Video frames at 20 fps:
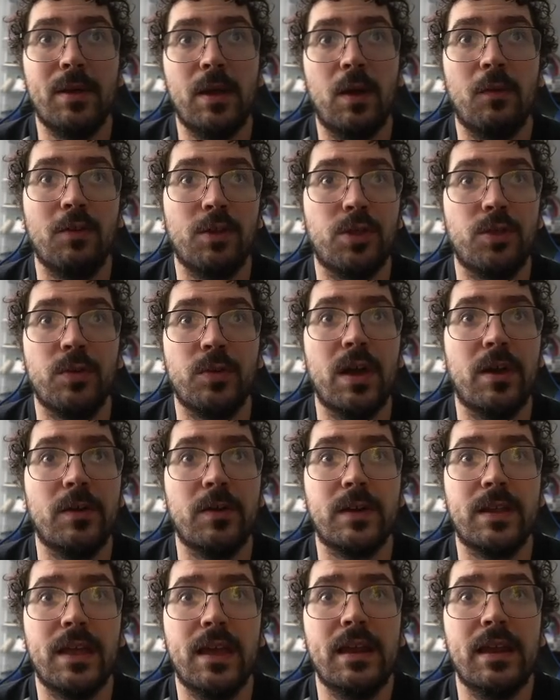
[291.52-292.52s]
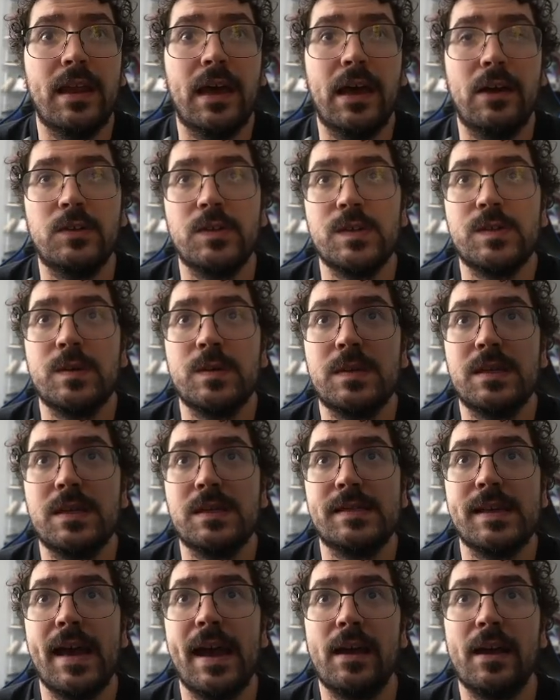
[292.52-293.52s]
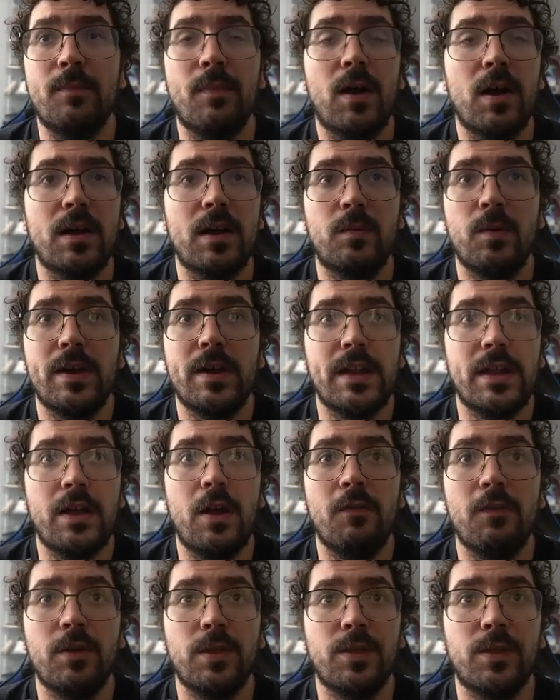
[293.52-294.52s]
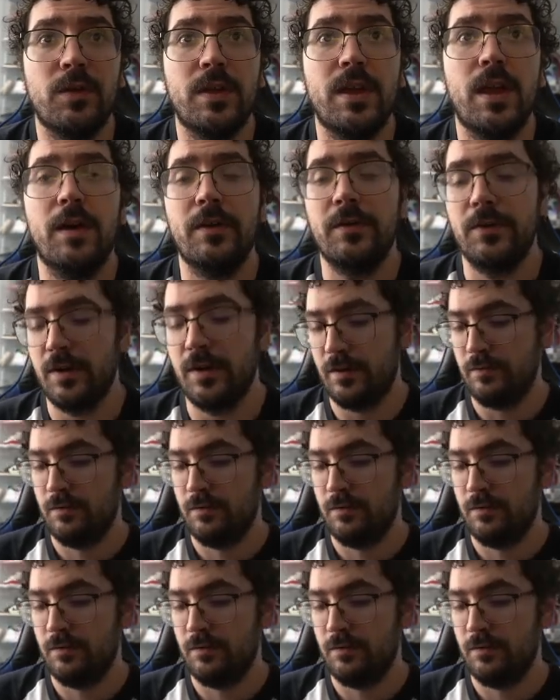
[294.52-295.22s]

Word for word: over 300K now. Just with the Zack Martin, we're getting over 300.